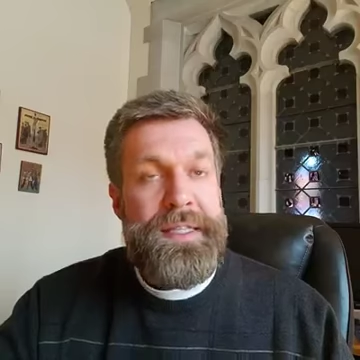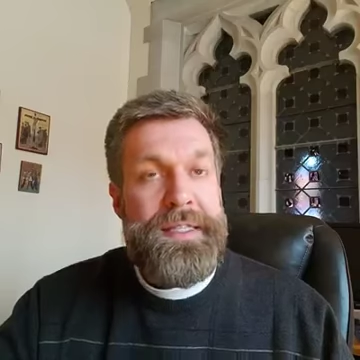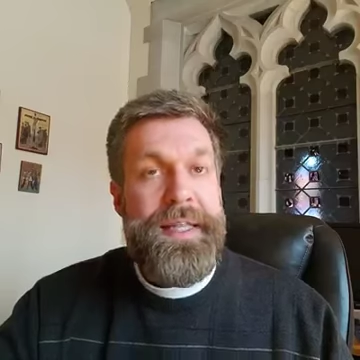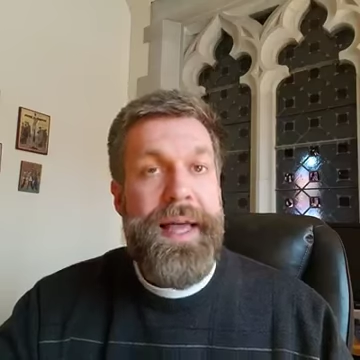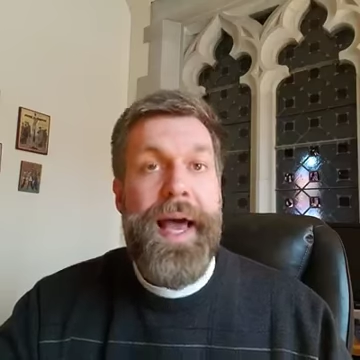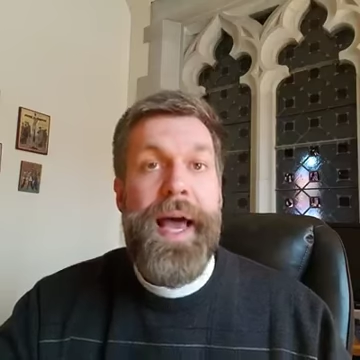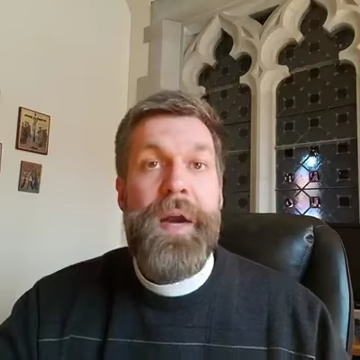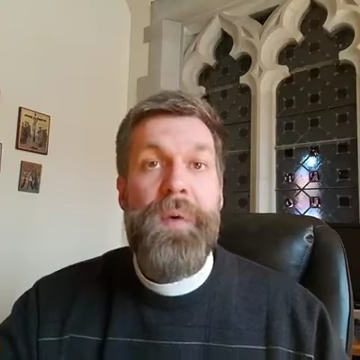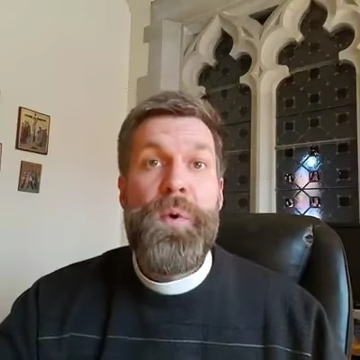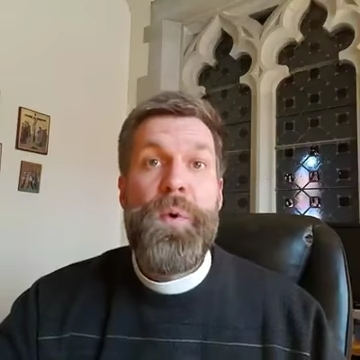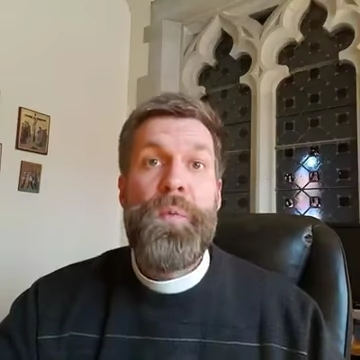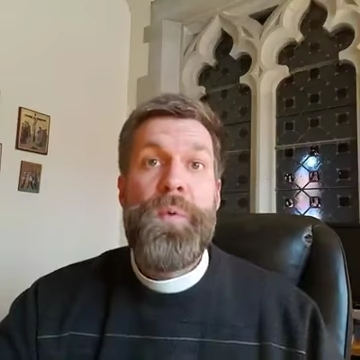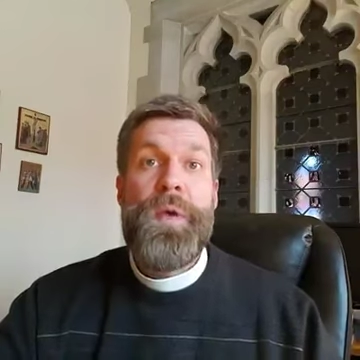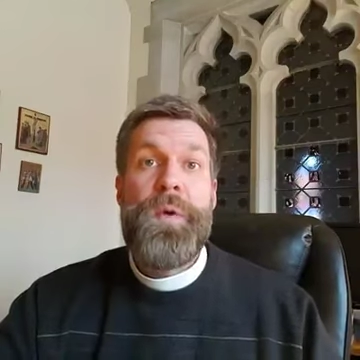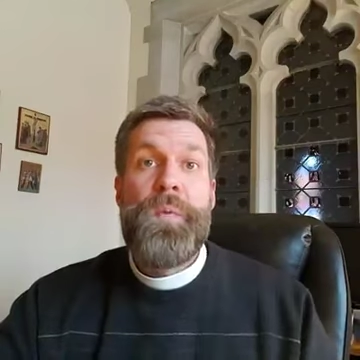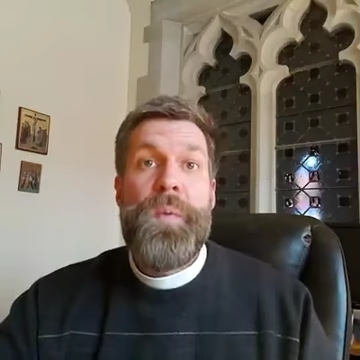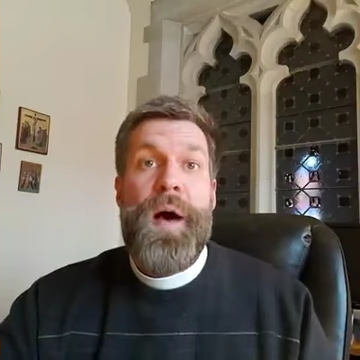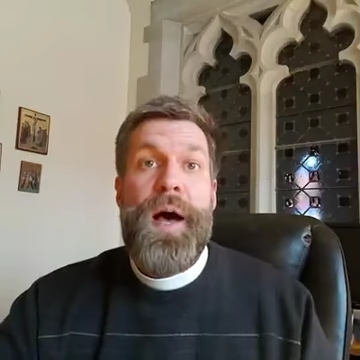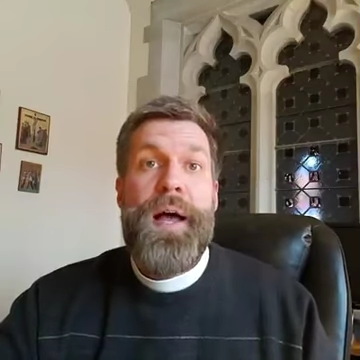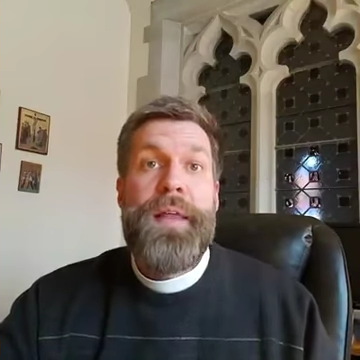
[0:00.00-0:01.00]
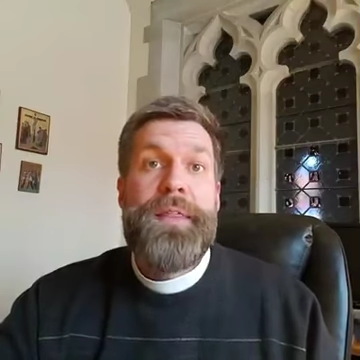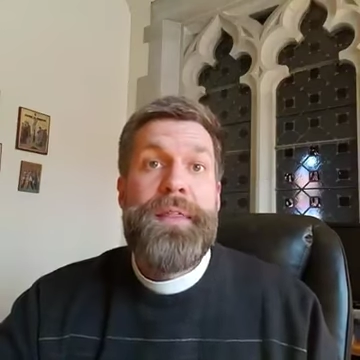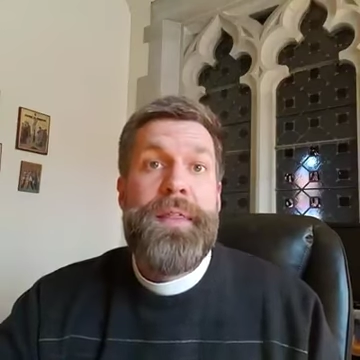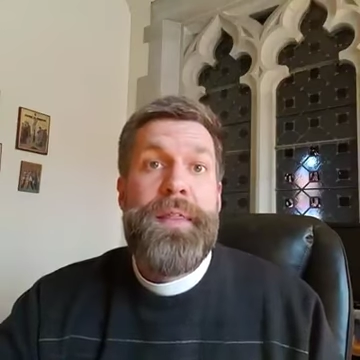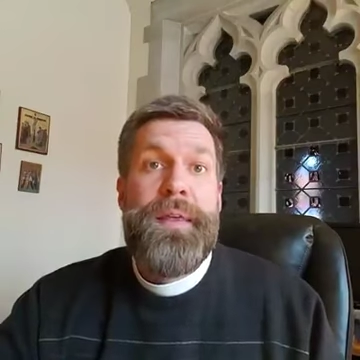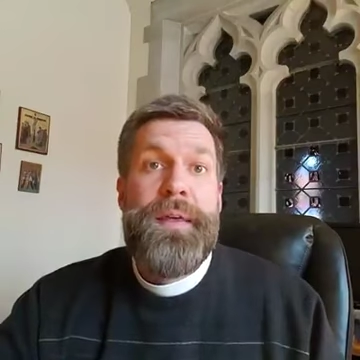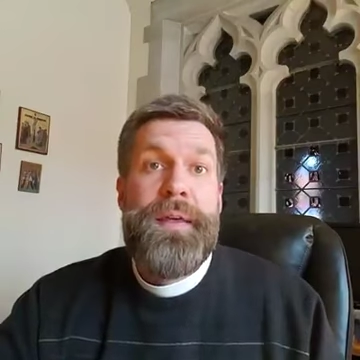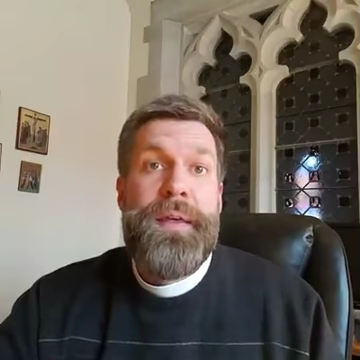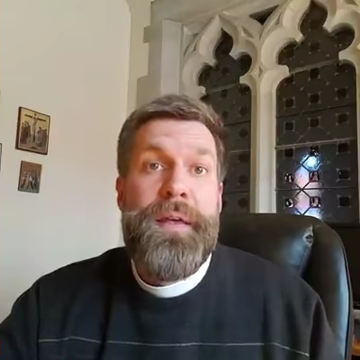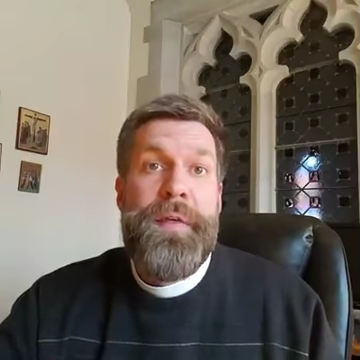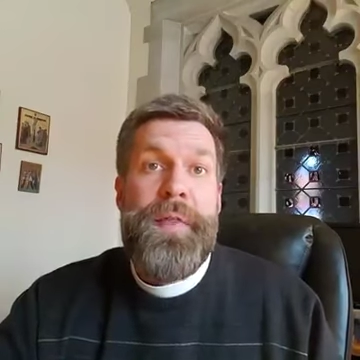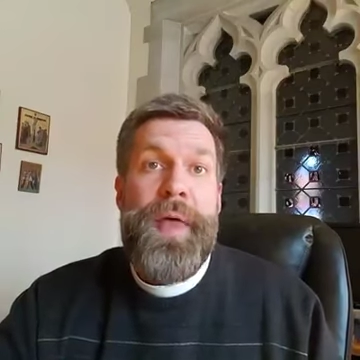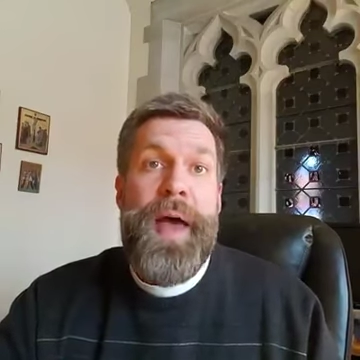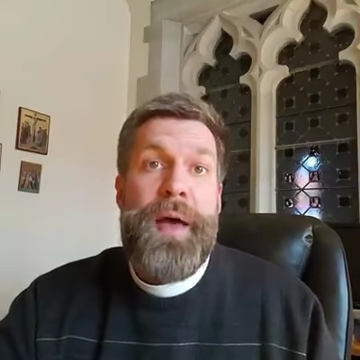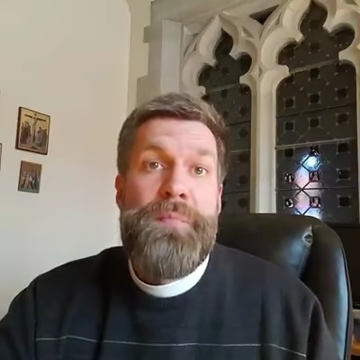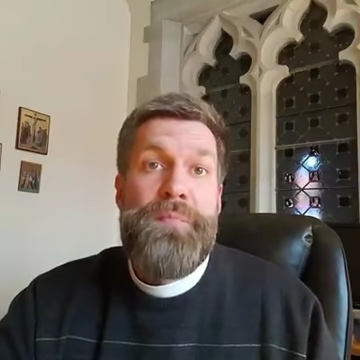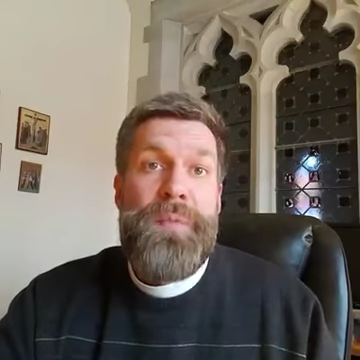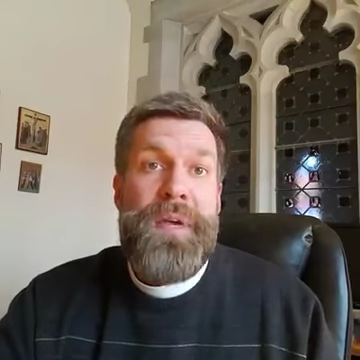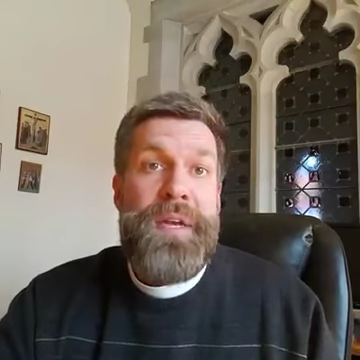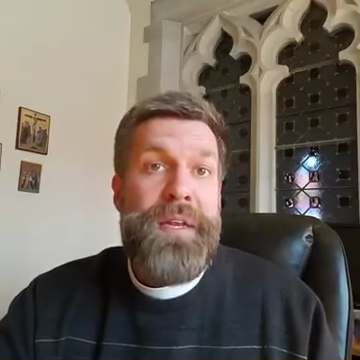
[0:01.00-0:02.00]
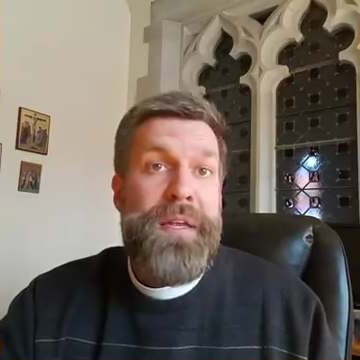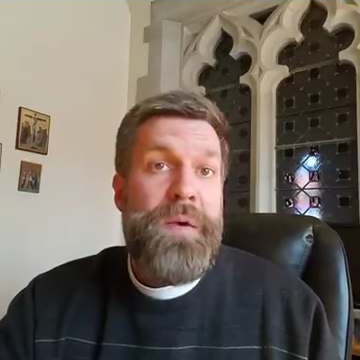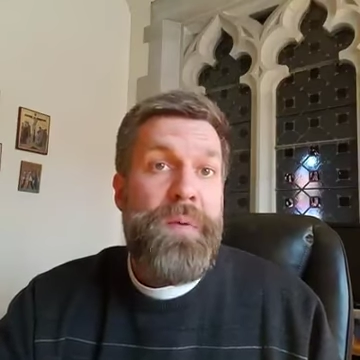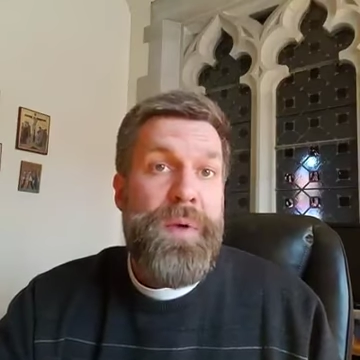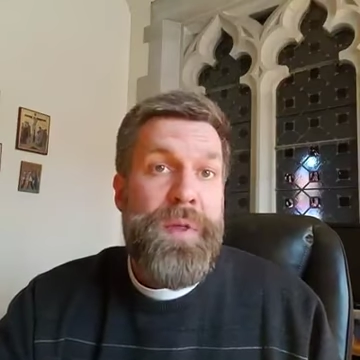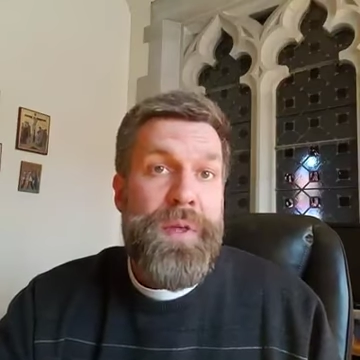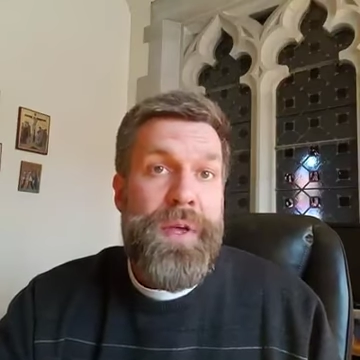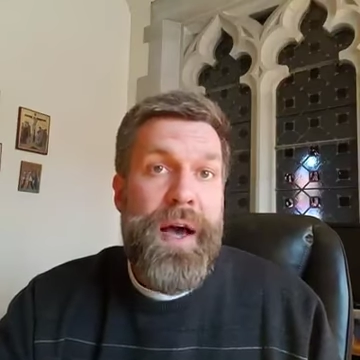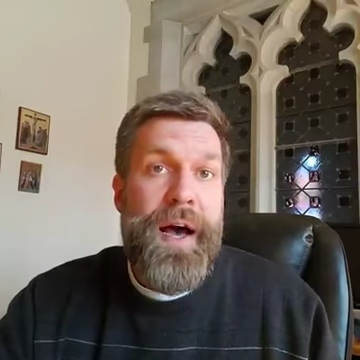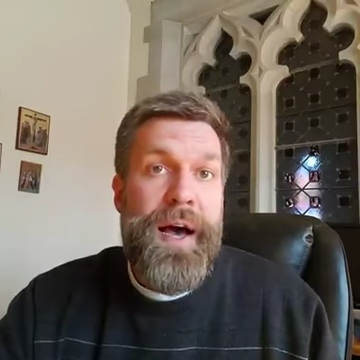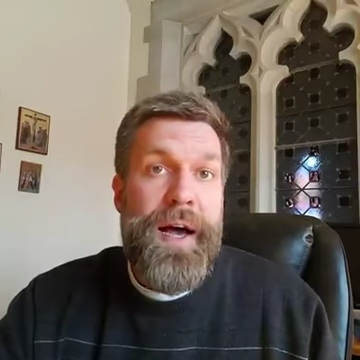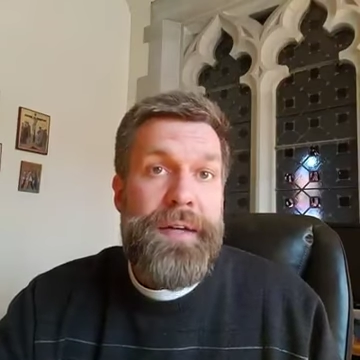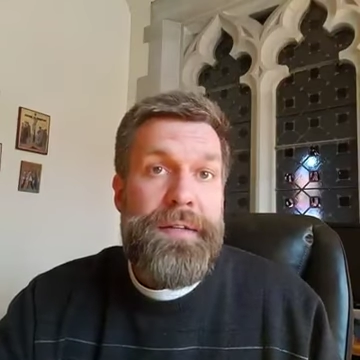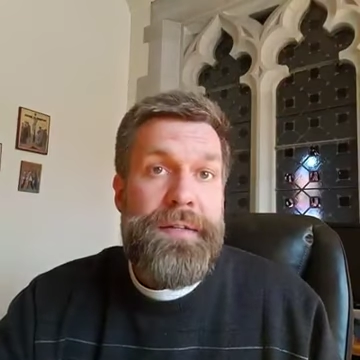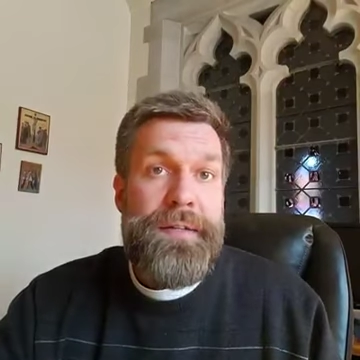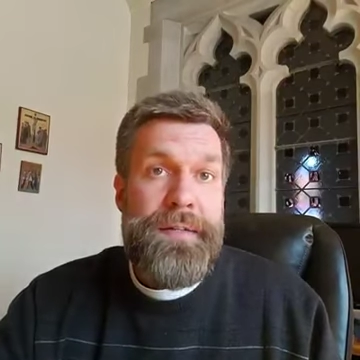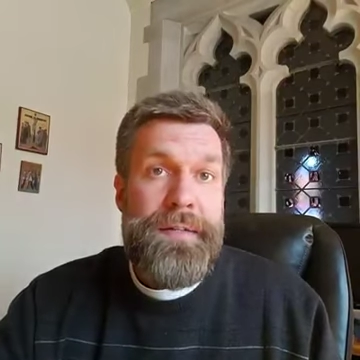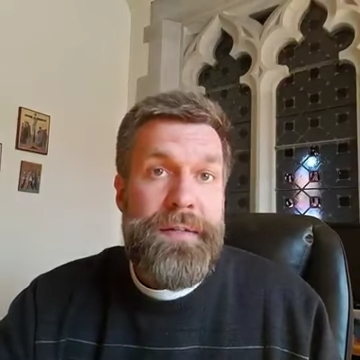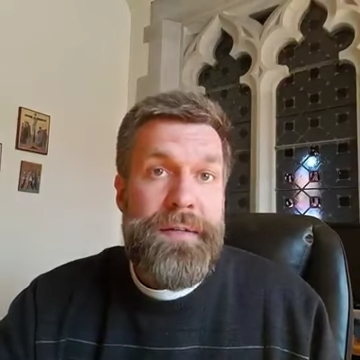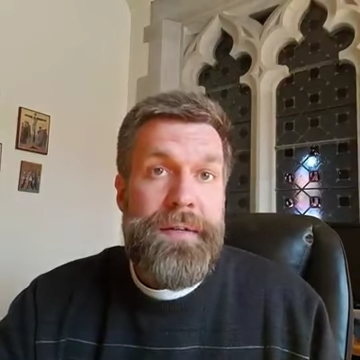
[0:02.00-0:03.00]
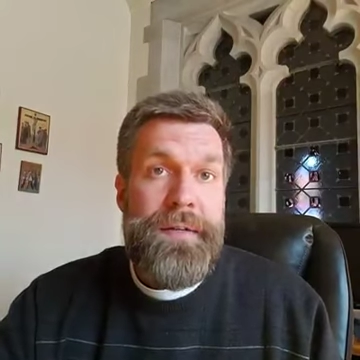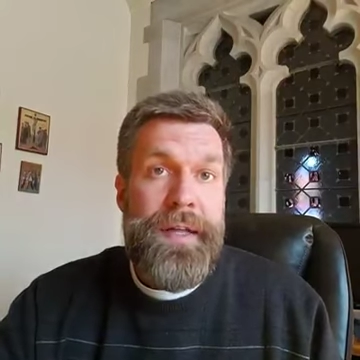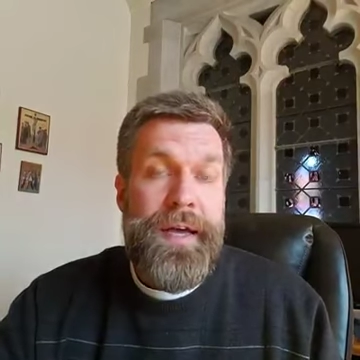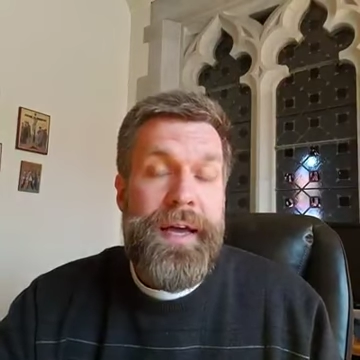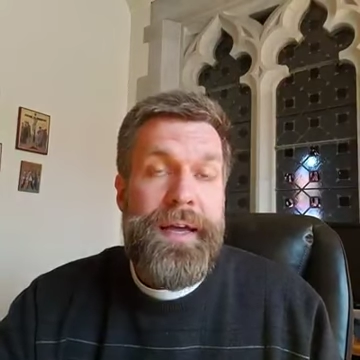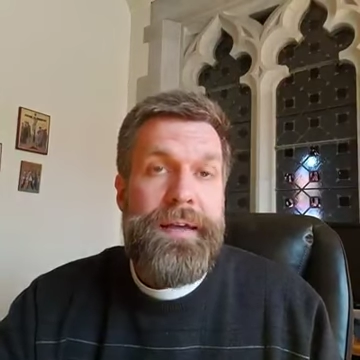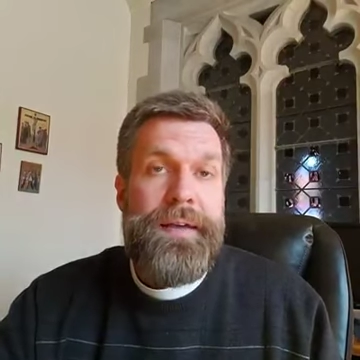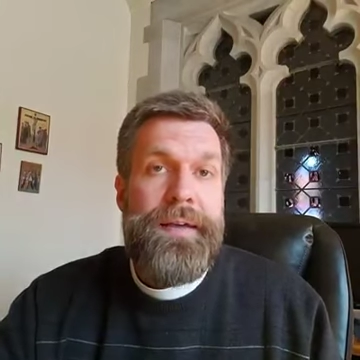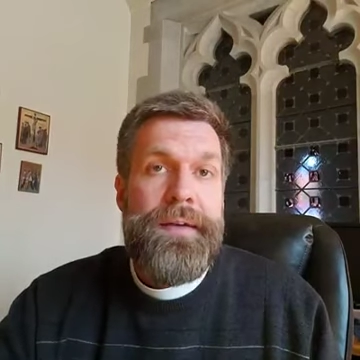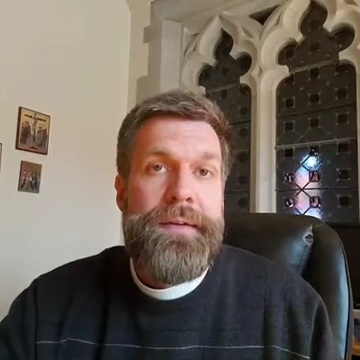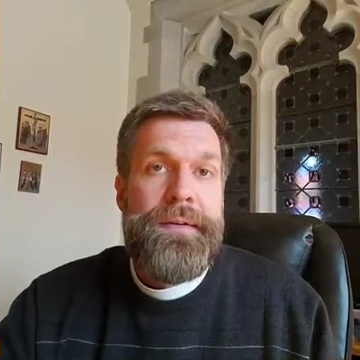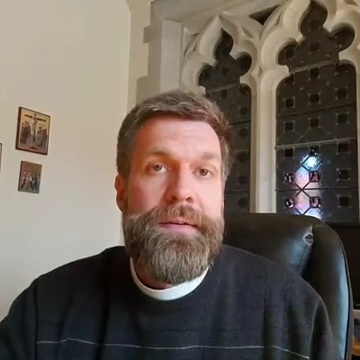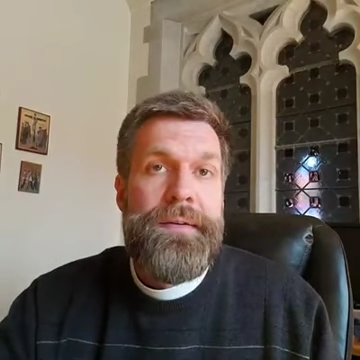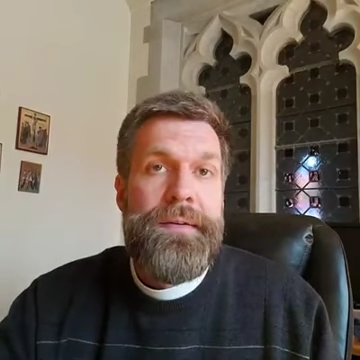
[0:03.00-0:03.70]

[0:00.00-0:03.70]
Is that what we want that meeting with God to look like?